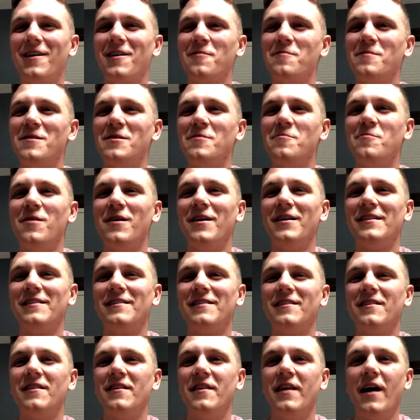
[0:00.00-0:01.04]
on me, but
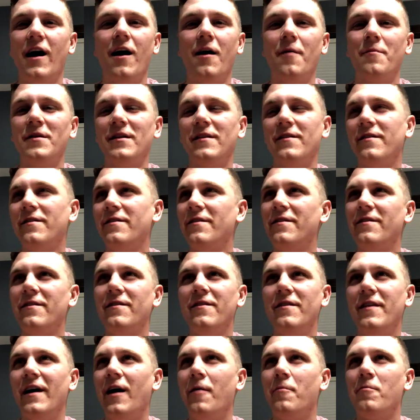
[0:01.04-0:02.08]

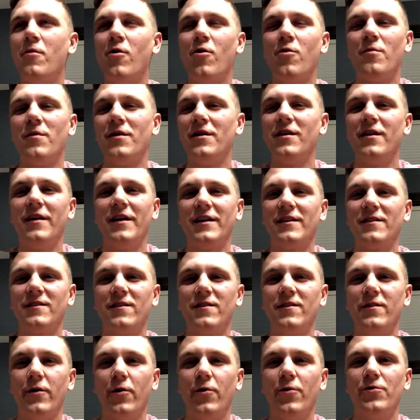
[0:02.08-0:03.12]
that moment, like
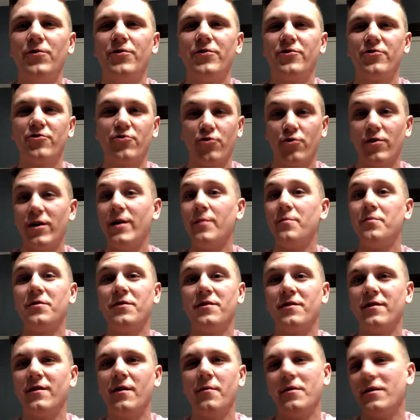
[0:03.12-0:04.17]
those
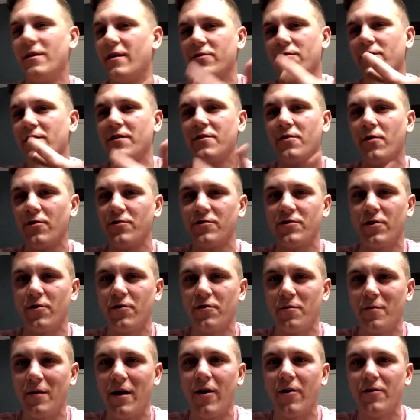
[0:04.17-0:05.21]
trips, I mean, that's this whole show is
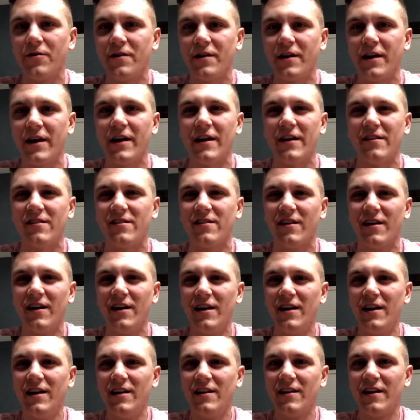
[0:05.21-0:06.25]
about today is
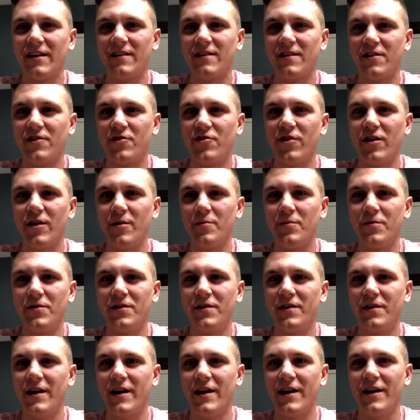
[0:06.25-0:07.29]
like the
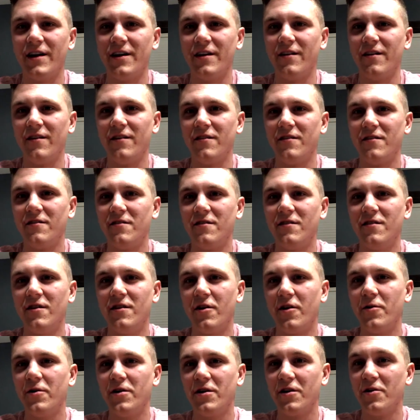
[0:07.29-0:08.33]
trips, and you know,
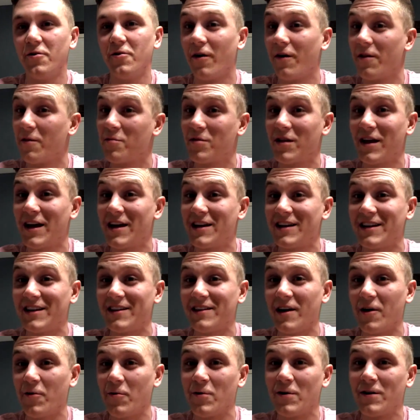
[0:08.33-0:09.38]
you can do all the planning
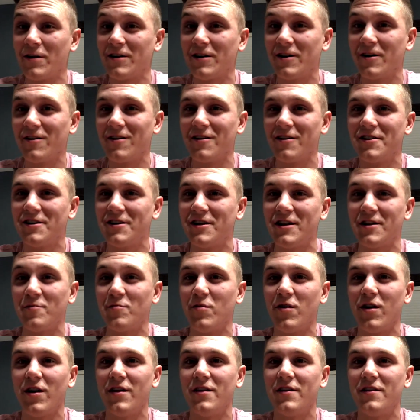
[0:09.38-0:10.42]
that we're encouraging,
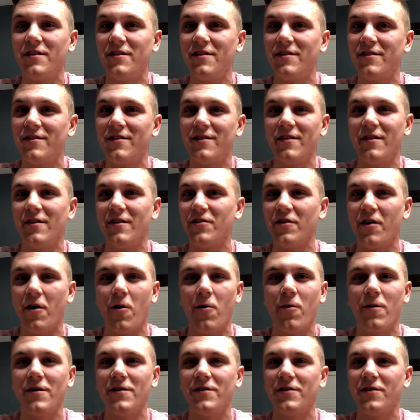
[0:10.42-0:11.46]
but there's
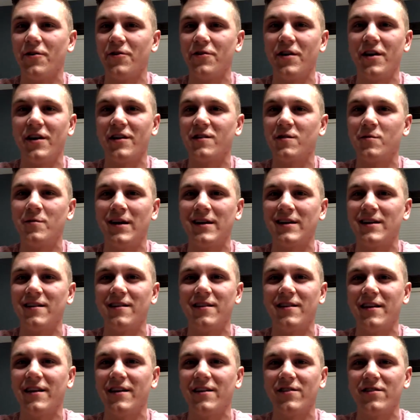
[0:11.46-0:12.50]
always those unexpected
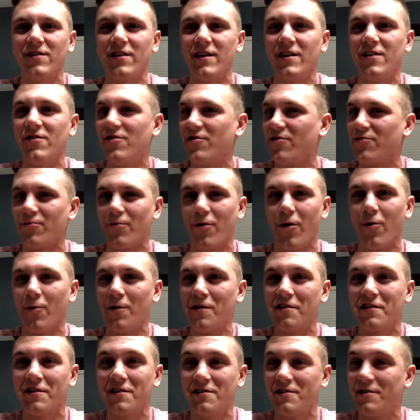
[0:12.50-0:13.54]
things that you just roll with
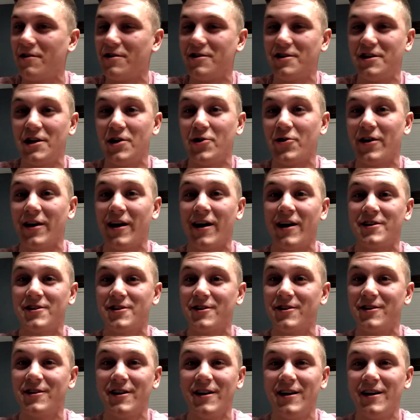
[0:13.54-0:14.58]
because you're a
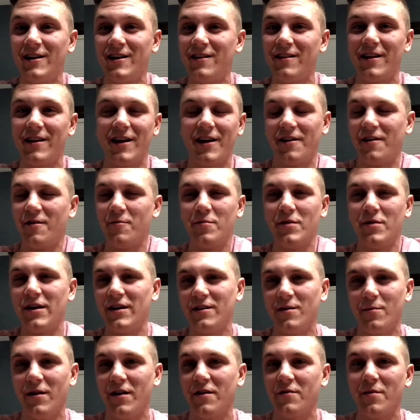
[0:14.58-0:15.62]
geocacher that end up being
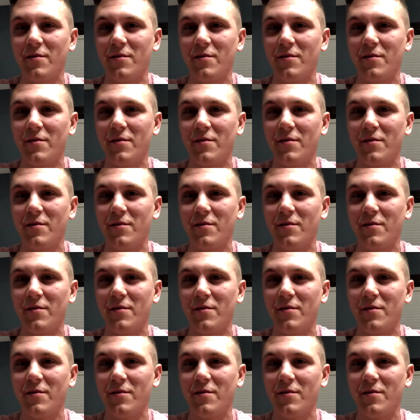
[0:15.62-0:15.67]
the best